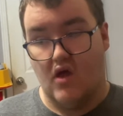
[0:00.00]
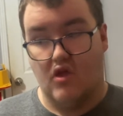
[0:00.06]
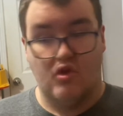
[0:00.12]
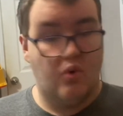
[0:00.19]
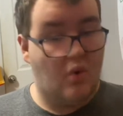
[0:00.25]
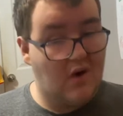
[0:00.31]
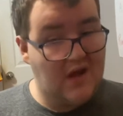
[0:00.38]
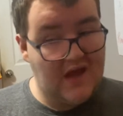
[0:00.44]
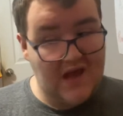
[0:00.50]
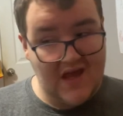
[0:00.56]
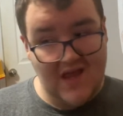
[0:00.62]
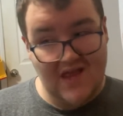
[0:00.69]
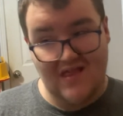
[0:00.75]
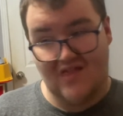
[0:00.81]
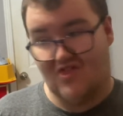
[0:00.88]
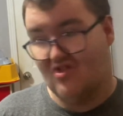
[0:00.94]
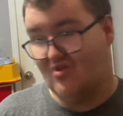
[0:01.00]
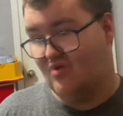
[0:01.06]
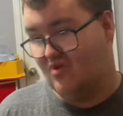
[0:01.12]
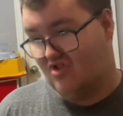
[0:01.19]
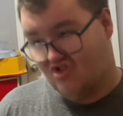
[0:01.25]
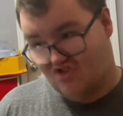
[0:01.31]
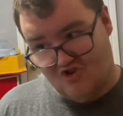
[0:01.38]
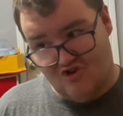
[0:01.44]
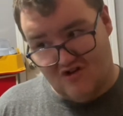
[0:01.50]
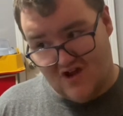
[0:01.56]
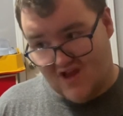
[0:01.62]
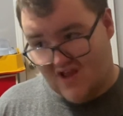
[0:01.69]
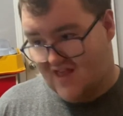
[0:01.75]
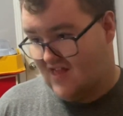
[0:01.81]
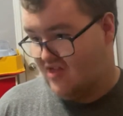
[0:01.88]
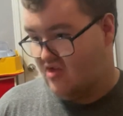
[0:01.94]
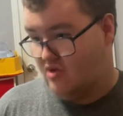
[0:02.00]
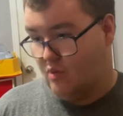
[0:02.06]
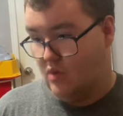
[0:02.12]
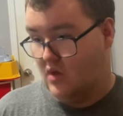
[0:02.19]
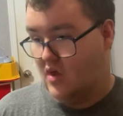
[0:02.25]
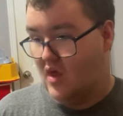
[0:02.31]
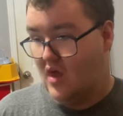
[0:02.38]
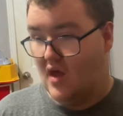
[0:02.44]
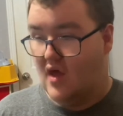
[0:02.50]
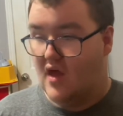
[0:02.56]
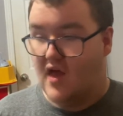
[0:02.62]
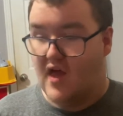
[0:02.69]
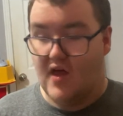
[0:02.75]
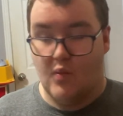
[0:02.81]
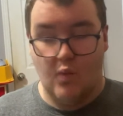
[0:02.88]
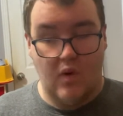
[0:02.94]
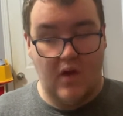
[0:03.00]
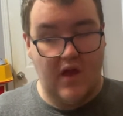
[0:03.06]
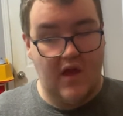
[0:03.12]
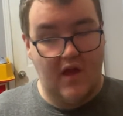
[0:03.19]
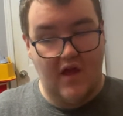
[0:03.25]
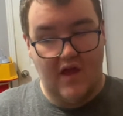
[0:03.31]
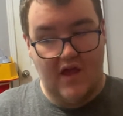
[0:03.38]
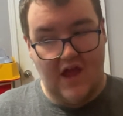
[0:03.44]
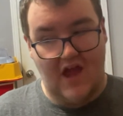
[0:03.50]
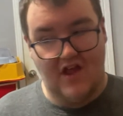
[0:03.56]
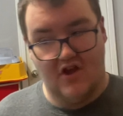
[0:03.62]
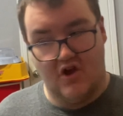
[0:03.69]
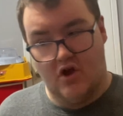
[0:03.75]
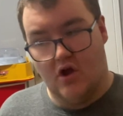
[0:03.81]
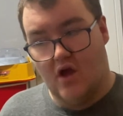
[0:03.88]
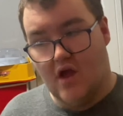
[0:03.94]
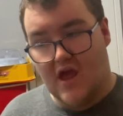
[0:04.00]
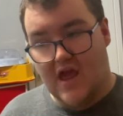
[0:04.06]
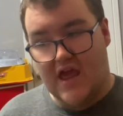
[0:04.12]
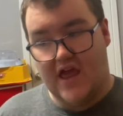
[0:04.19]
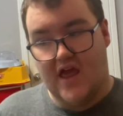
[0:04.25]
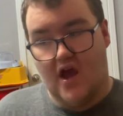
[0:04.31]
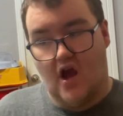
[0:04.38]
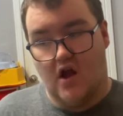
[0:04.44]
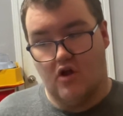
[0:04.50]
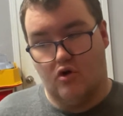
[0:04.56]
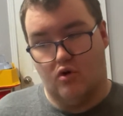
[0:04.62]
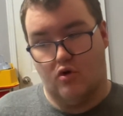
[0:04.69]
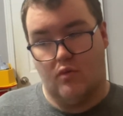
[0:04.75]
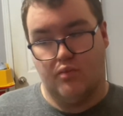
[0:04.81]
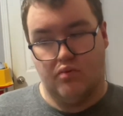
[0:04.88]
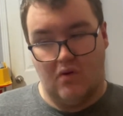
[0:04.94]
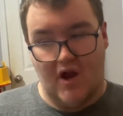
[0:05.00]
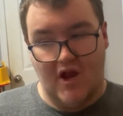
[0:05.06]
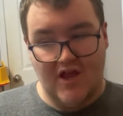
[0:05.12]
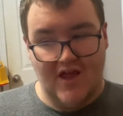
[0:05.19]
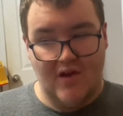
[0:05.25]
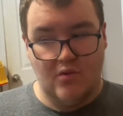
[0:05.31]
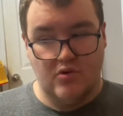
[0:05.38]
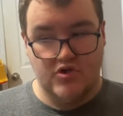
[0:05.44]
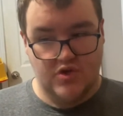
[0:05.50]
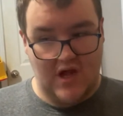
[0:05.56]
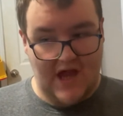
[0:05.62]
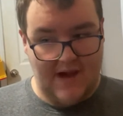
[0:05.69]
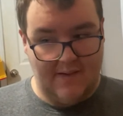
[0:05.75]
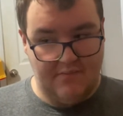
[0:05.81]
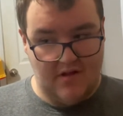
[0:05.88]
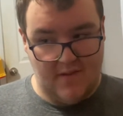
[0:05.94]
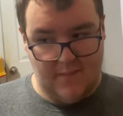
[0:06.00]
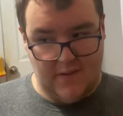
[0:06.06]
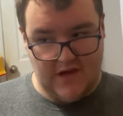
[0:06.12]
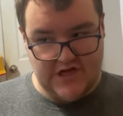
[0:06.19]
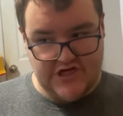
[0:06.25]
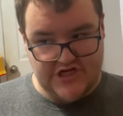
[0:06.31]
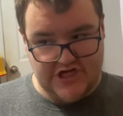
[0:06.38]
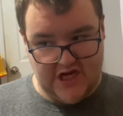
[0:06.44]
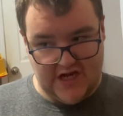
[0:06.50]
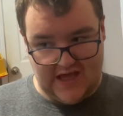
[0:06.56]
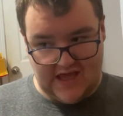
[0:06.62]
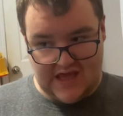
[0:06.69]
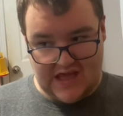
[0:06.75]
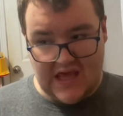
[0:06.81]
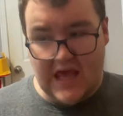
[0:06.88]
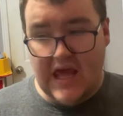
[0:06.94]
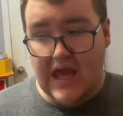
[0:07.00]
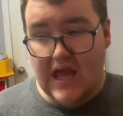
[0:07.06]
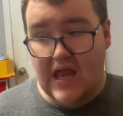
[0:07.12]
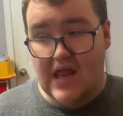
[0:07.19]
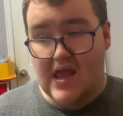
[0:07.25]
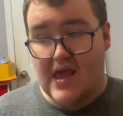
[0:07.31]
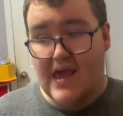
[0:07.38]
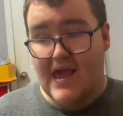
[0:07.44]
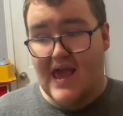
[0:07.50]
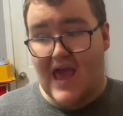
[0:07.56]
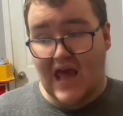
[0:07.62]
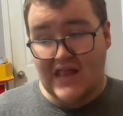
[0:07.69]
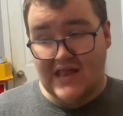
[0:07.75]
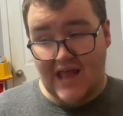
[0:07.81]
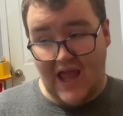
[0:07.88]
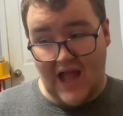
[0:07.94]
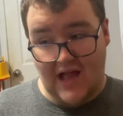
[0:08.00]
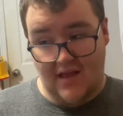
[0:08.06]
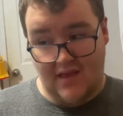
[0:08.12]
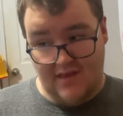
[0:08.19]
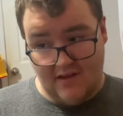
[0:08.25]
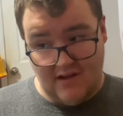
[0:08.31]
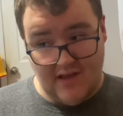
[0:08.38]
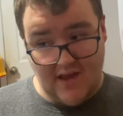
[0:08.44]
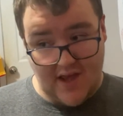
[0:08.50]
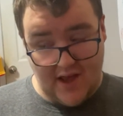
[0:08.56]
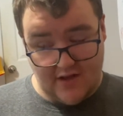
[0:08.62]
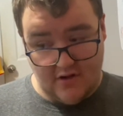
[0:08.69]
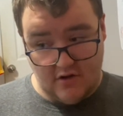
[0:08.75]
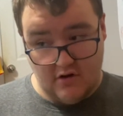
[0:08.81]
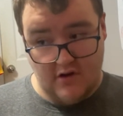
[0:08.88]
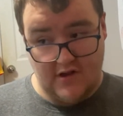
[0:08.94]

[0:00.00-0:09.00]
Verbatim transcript: twenties and through his thirties and through his and he, he had a he got a girl pregnant, which happened to be Shannon Keene, and they have a son together